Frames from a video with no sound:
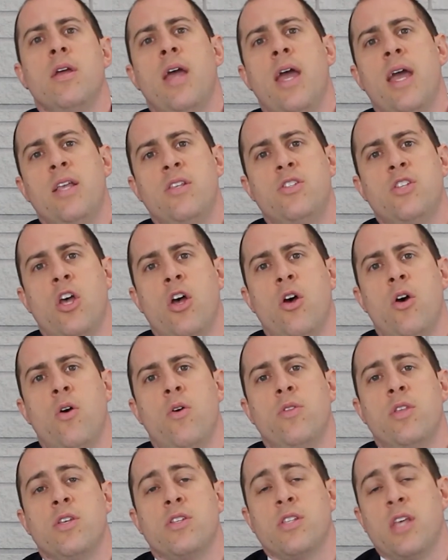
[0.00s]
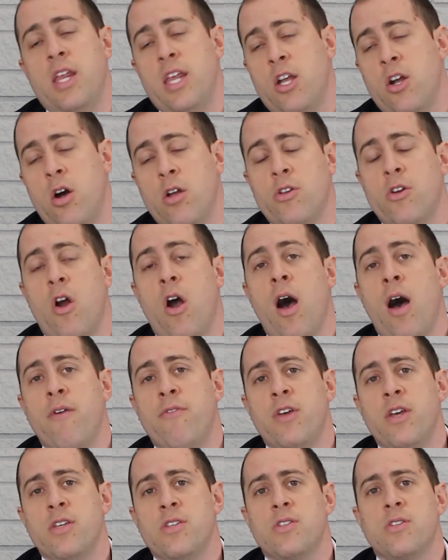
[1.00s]
And so this lady called our
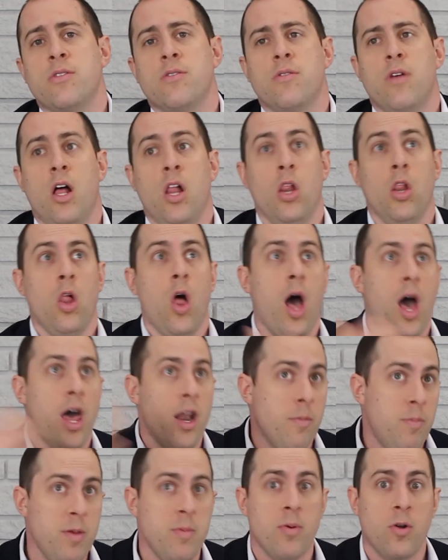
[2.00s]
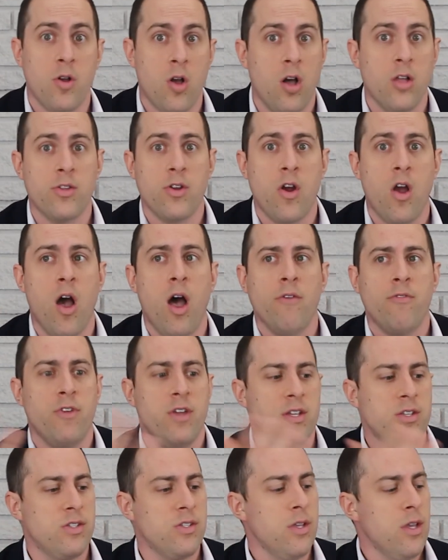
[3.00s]
office. A lot of people called our
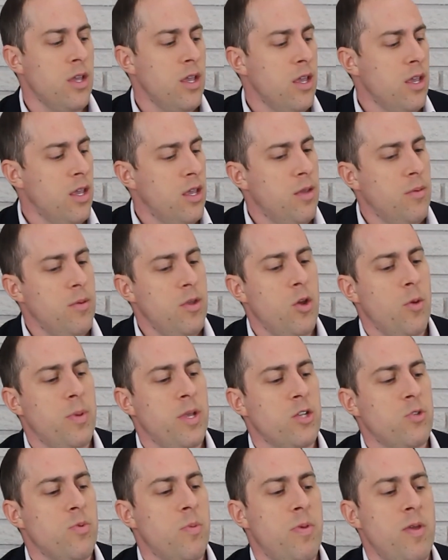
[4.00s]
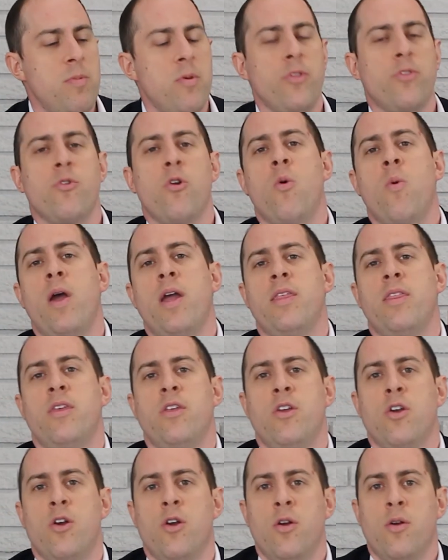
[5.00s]
office, because when people throw away
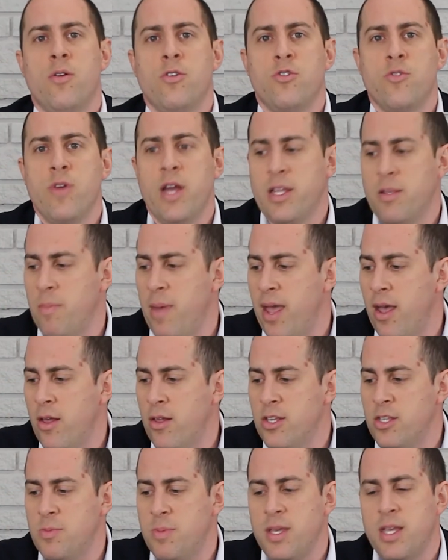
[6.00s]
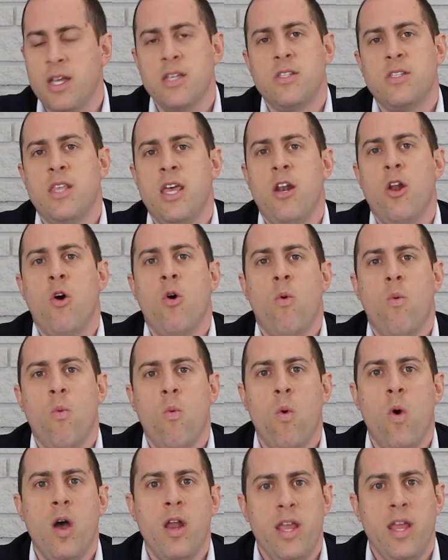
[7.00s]
your direct mail, it's because they don't
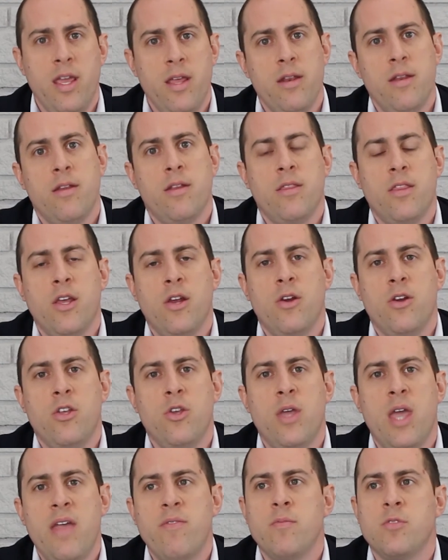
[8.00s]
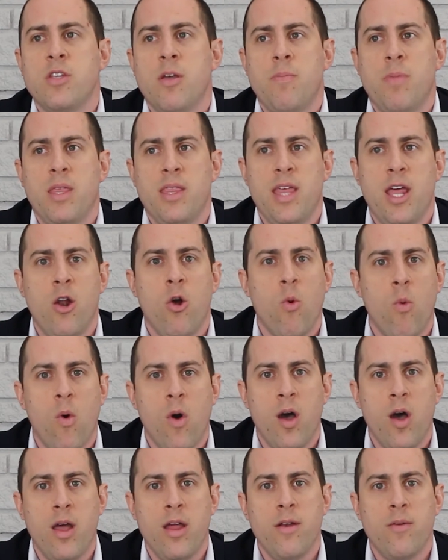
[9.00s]
want it. You gave them something they don't
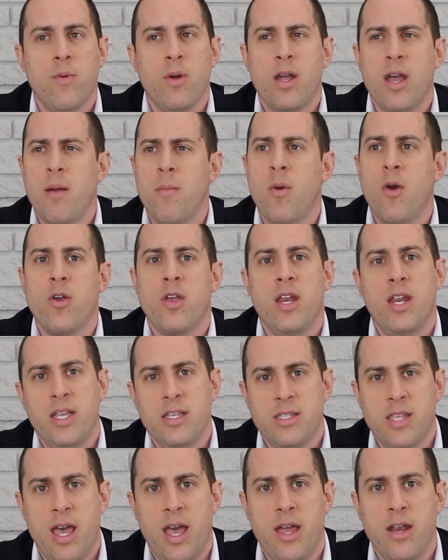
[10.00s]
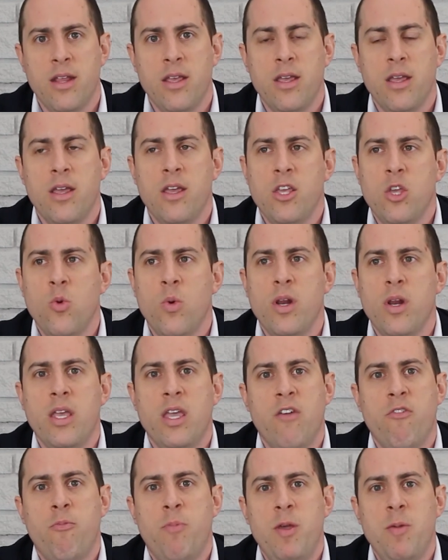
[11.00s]
want. What kind of marketing is that? You want to
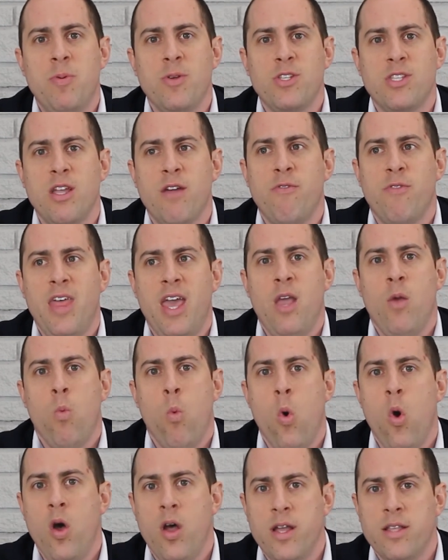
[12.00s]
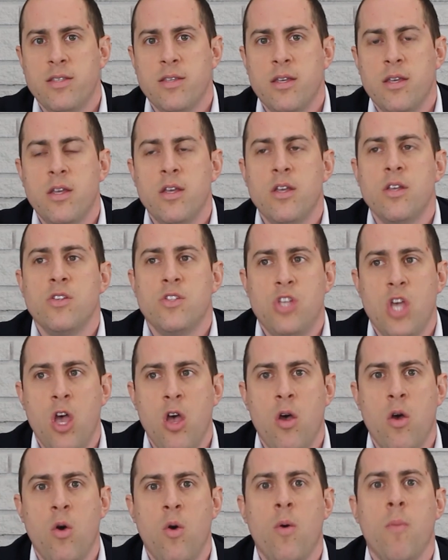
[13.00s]
give people stuff they want.
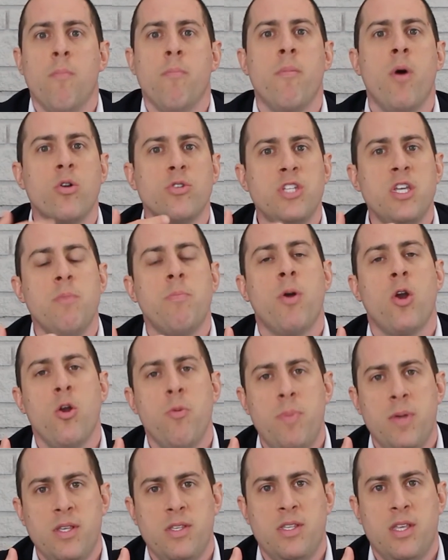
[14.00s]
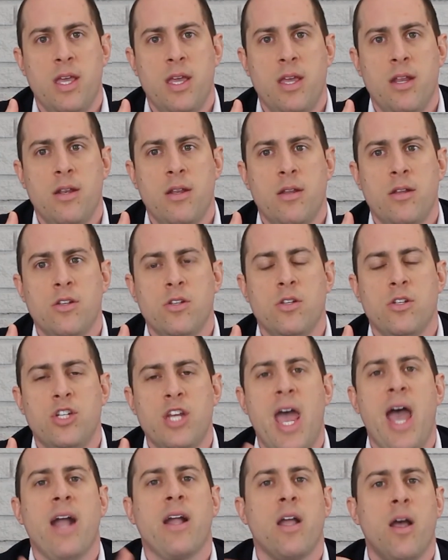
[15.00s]
So multi-purpose it.
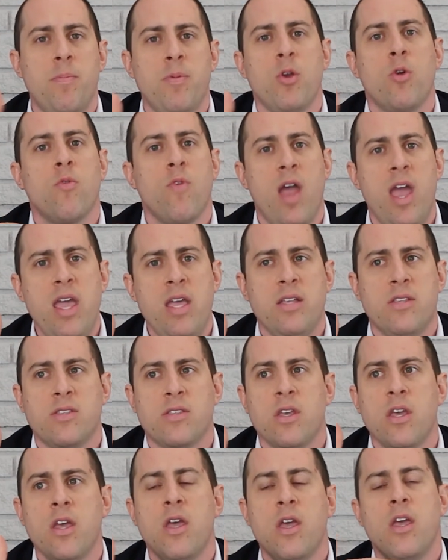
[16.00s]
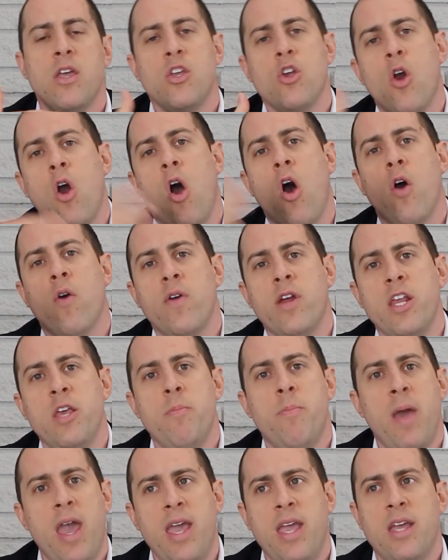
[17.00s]
Jack up your rates. You're already
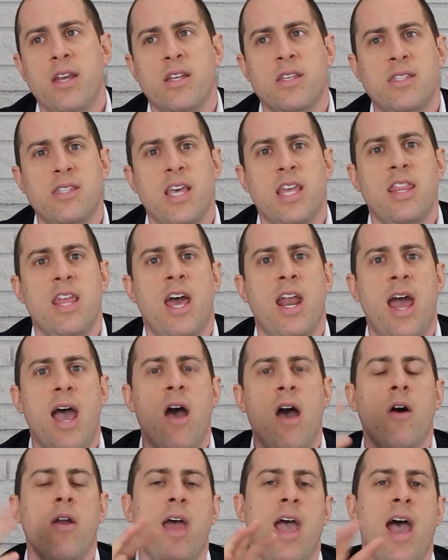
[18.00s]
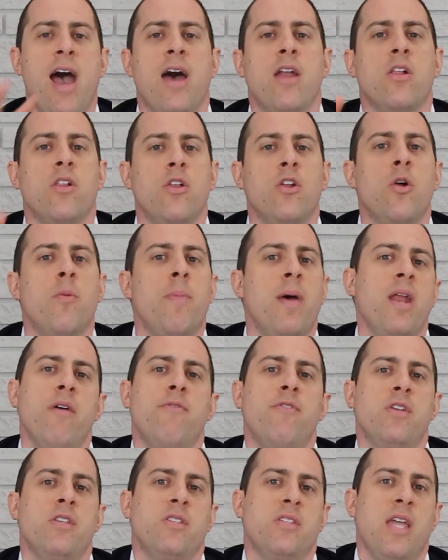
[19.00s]
paying to send that out. Add a little
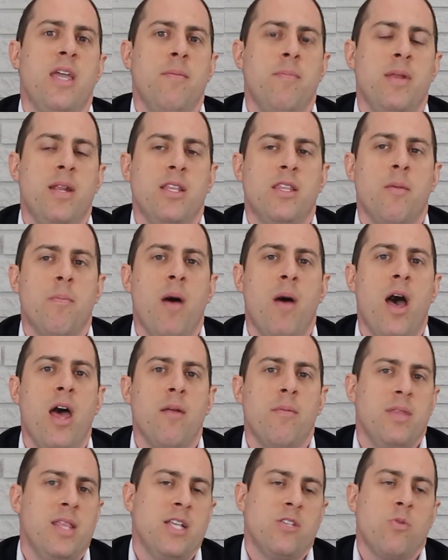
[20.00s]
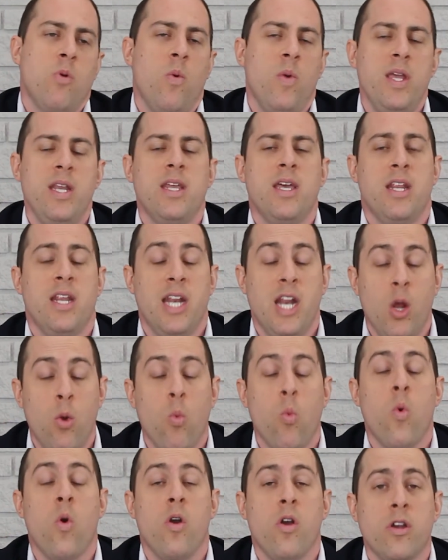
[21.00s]
benefit statement at the bottom. And that's what we did. And it
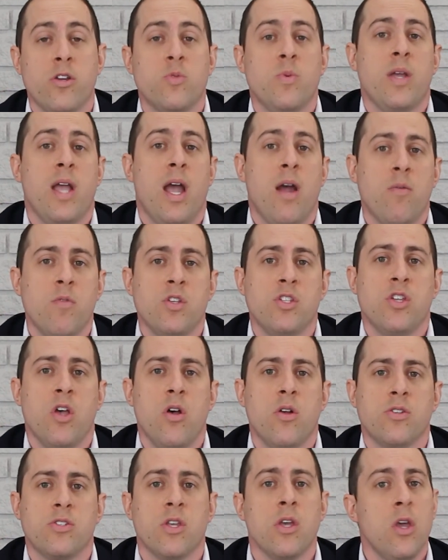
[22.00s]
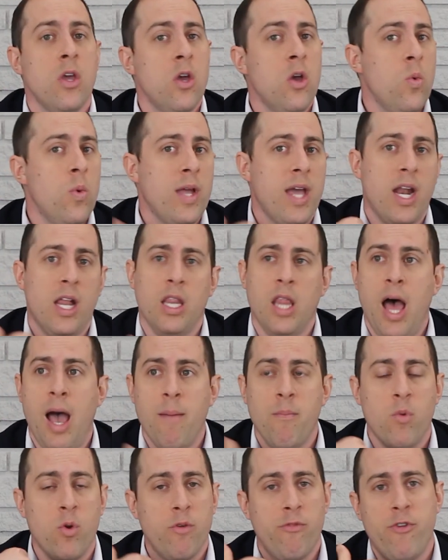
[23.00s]
worked. We got results. We got a
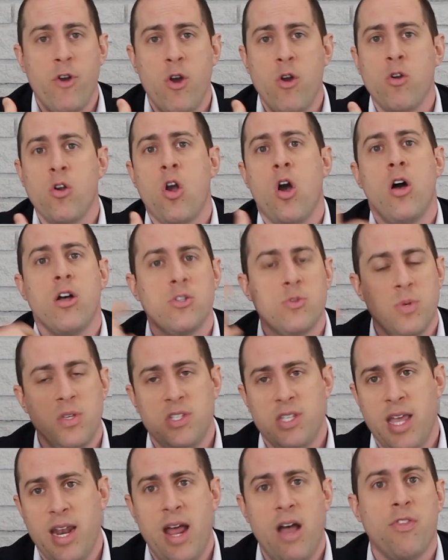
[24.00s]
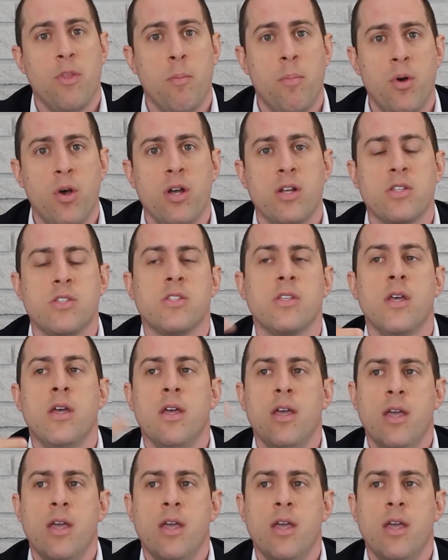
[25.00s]
lot more phone calls. We sent out the books.